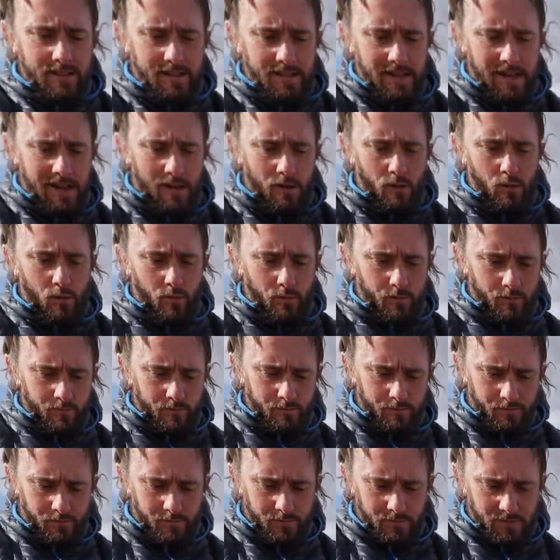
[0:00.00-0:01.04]
Now,
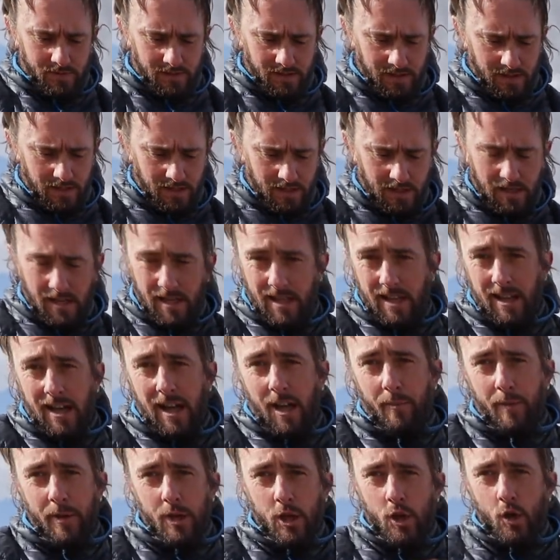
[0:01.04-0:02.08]

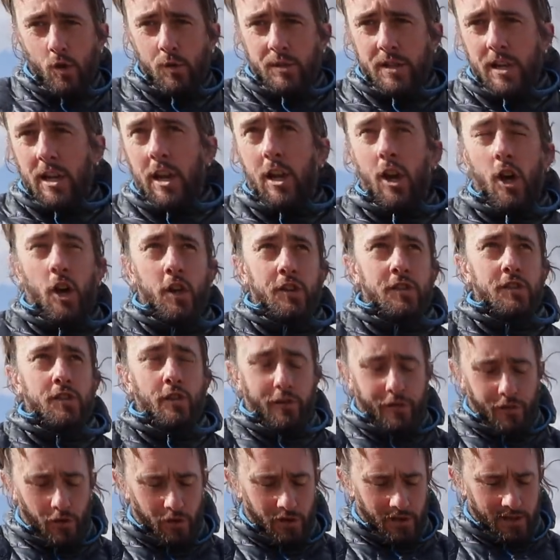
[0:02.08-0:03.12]
I'll be using a lot of
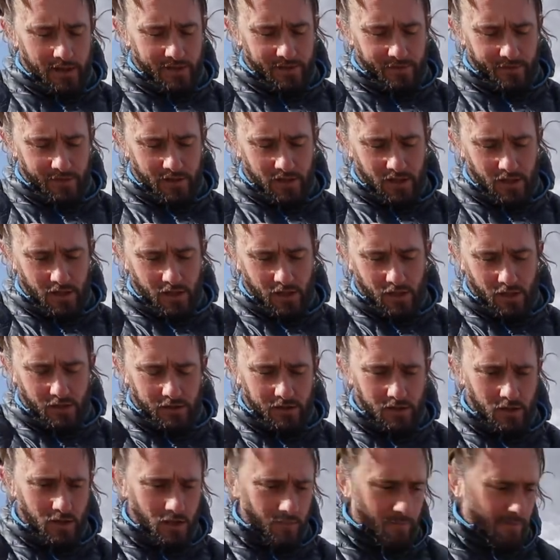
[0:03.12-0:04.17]
stuff on this video,
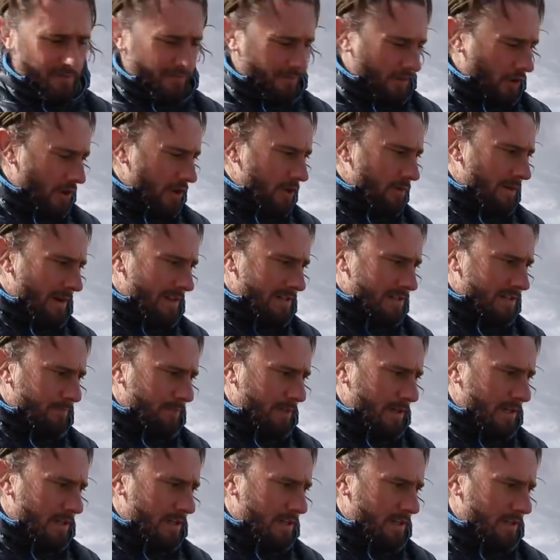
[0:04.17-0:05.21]
so before you ask
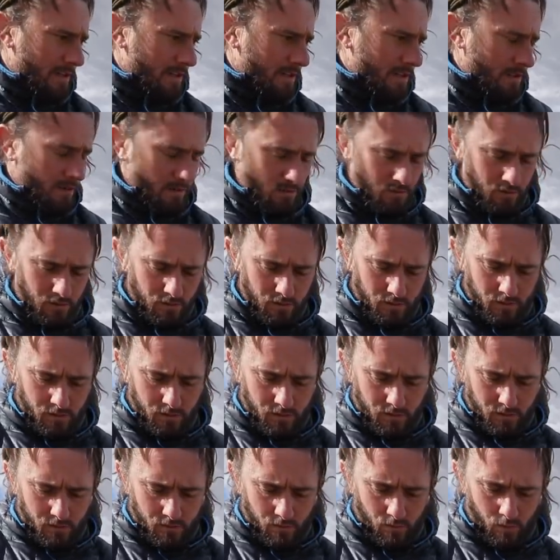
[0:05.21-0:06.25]
me
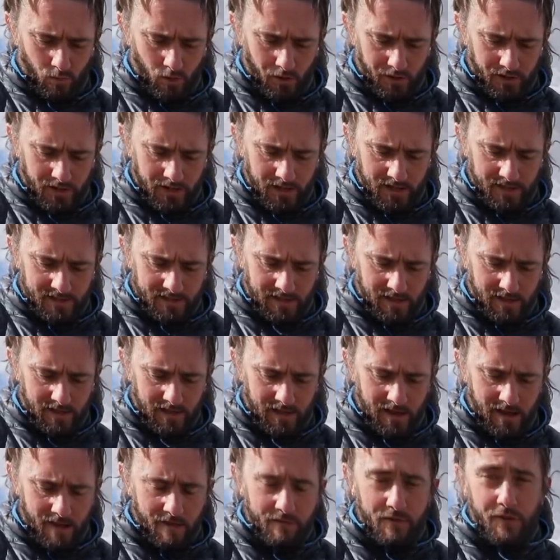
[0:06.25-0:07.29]
what it is,
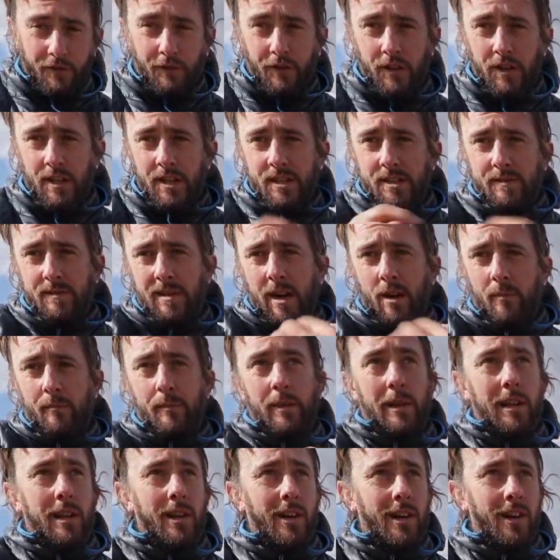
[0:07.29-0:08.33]
everything is down
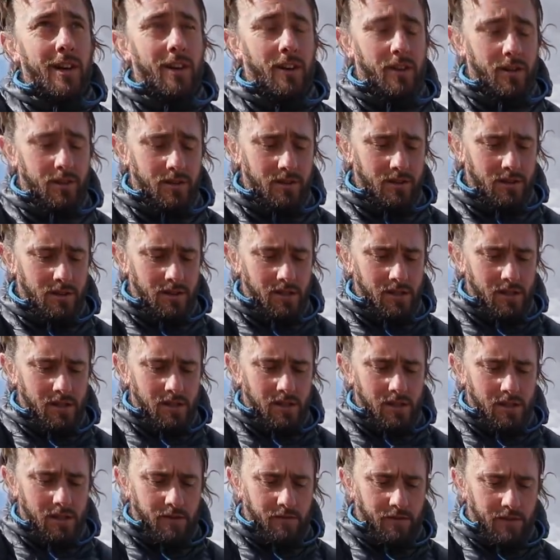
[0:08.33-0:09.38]
below
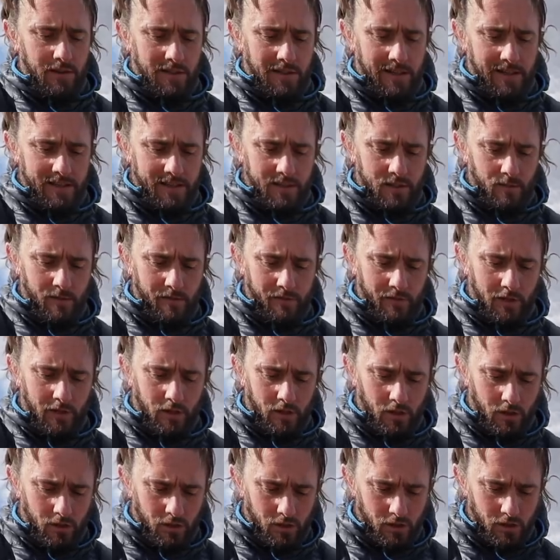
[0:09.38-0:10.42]
if you'd like to have a
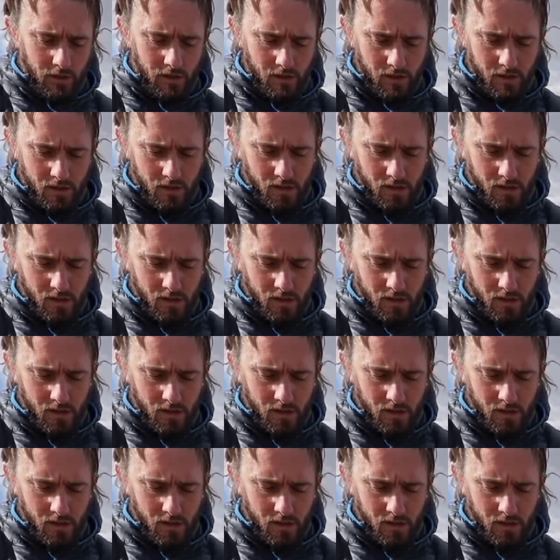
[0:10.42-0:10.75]
look.